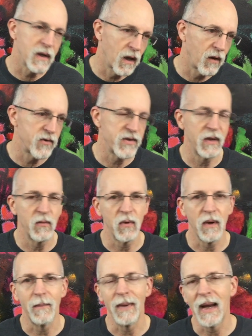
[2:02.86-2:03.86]
colors they
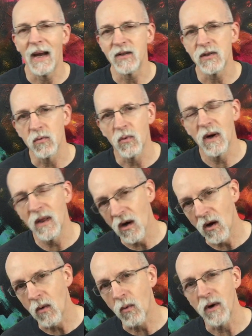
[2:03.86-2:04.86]
want to match and where the
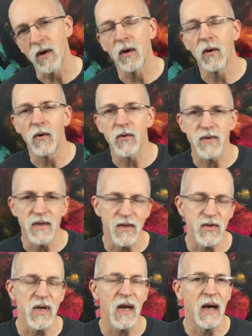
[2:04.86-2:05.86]
artwork goes and the
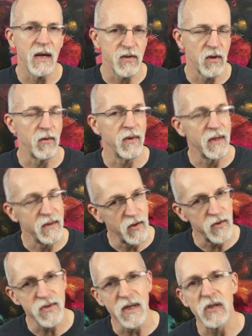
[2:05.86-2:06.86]
size and all that.
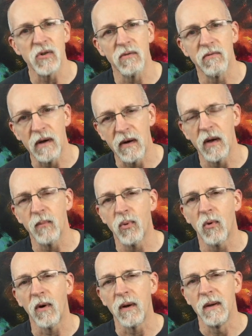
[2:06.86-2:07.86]
Those things are very
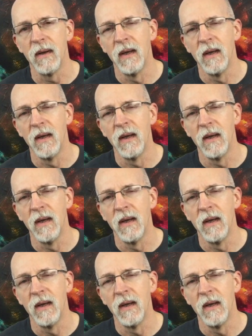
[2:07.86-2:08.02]
important.